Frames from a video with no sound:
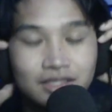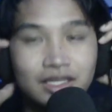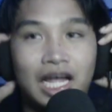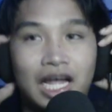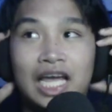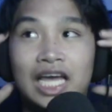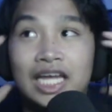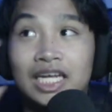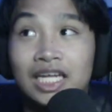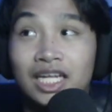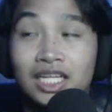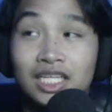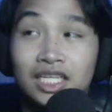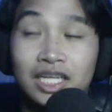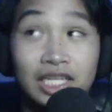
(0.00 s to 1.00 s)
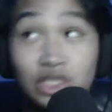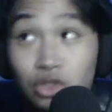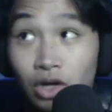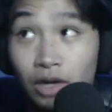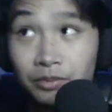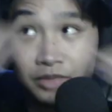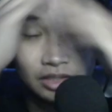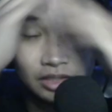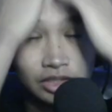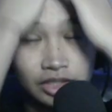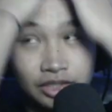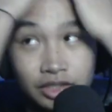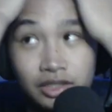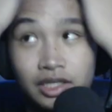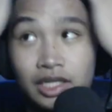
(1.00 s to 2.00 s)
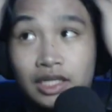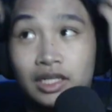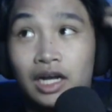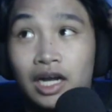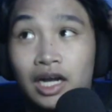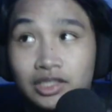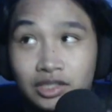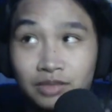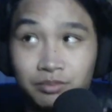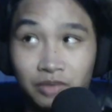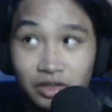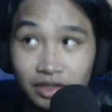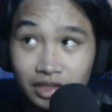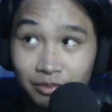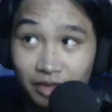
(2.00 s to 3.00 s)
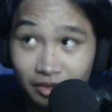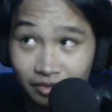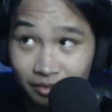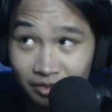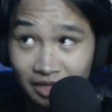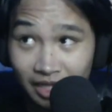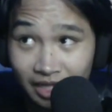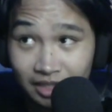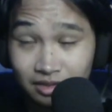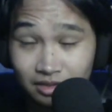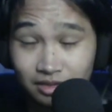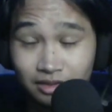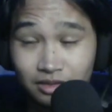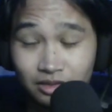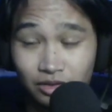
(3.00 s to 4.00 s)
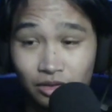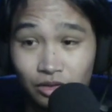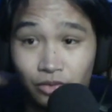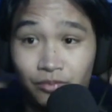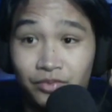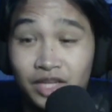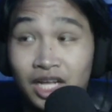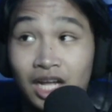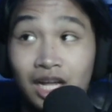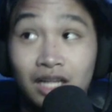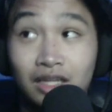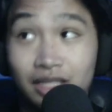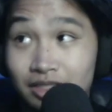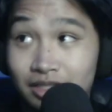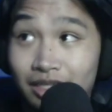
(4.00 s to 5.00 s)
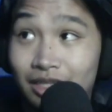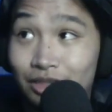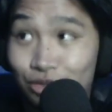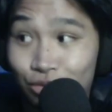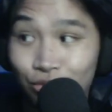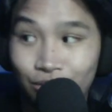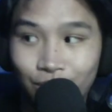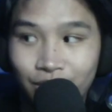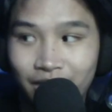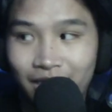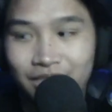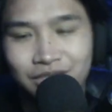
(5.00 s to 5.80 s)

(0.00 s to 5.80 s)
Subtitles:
And it dropped, it's a teaser. I just barely came back from class, so let's get to the reaction.